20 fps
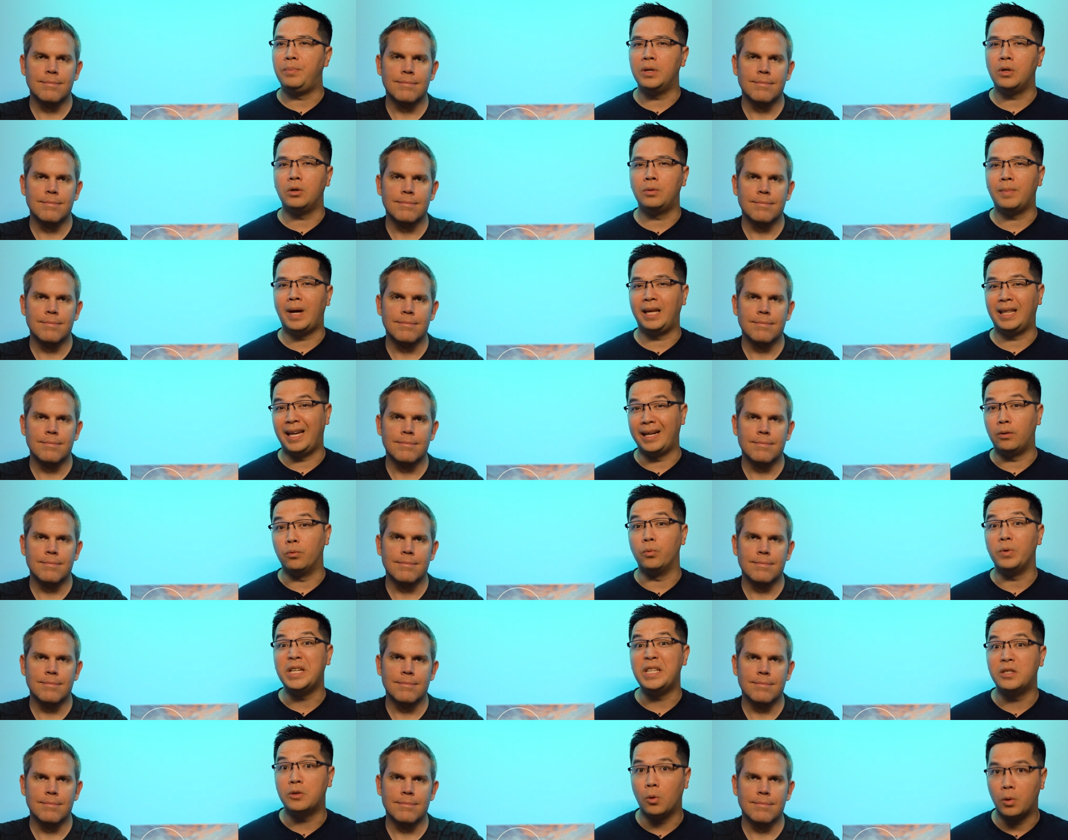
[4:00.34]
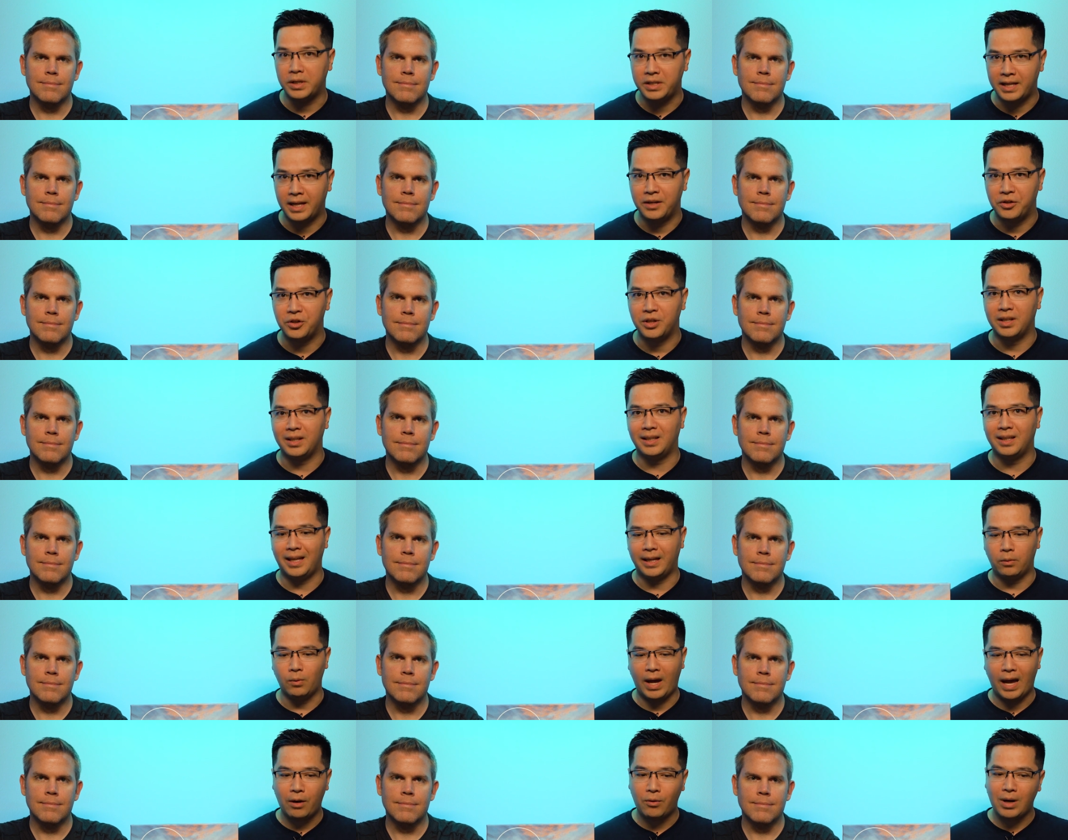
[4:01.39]
Speaker 1: build my like resource engine.
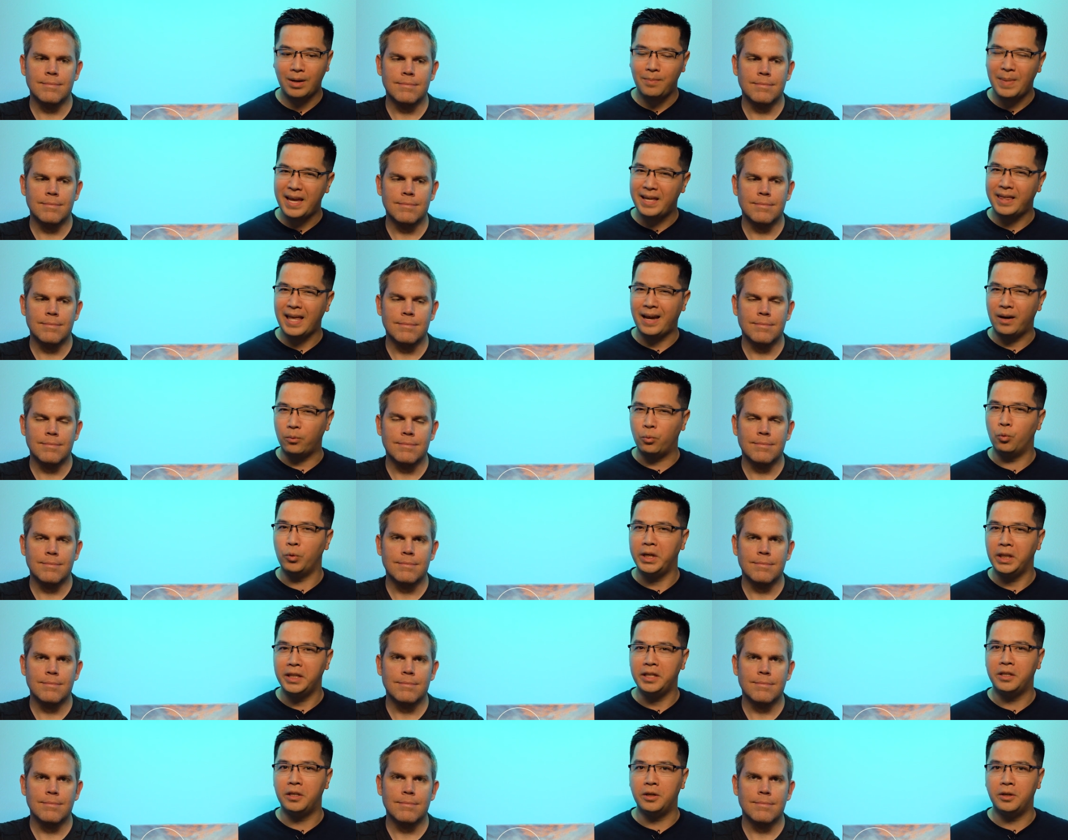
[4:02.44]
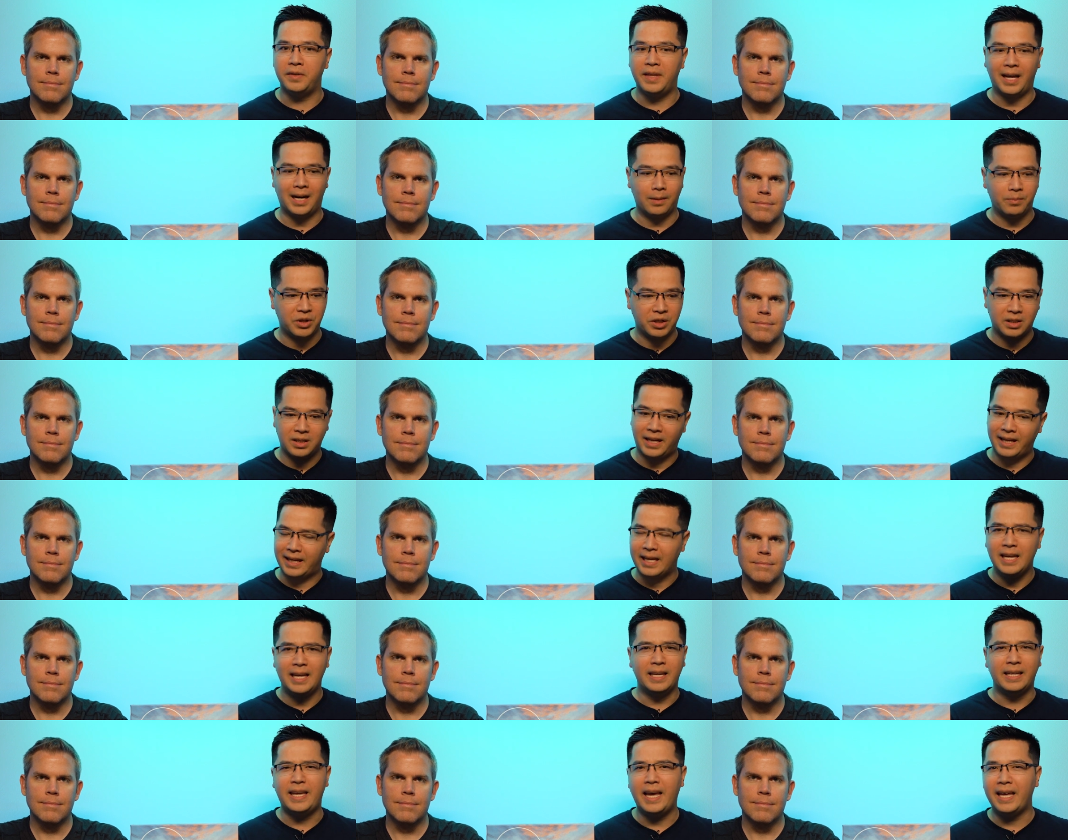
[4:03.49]
Like how do I make that really good that I'm just
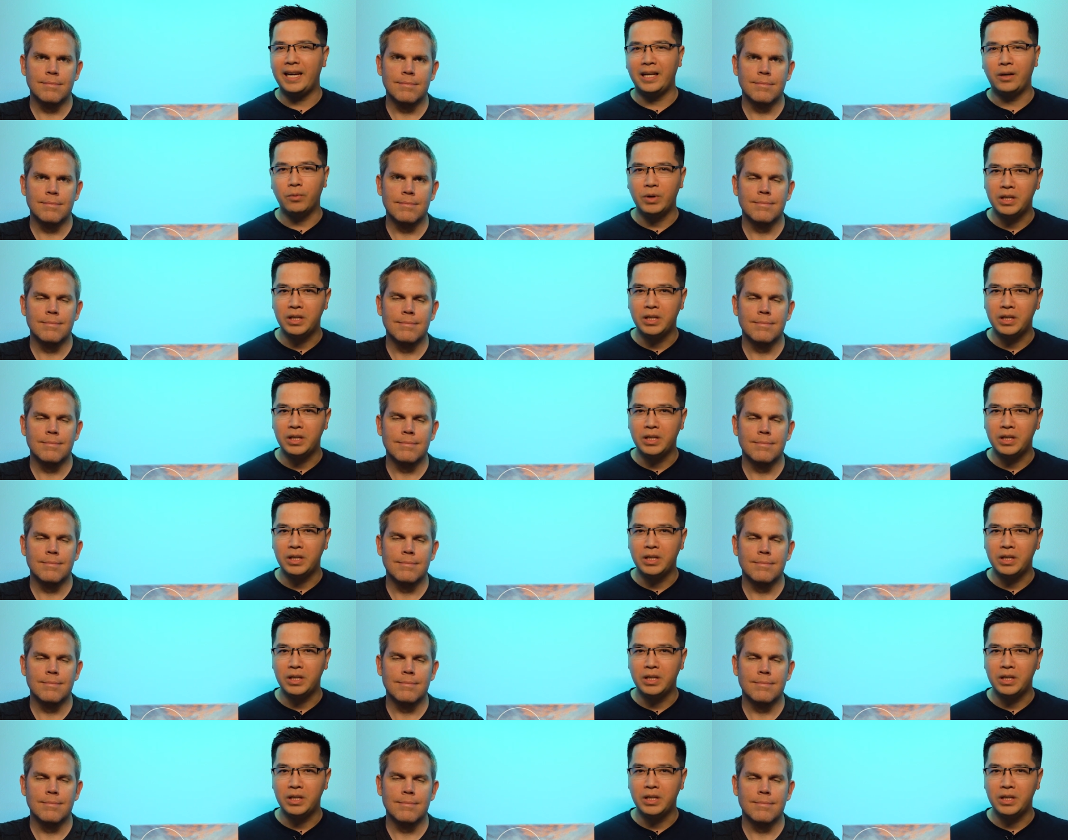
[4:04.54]
like getting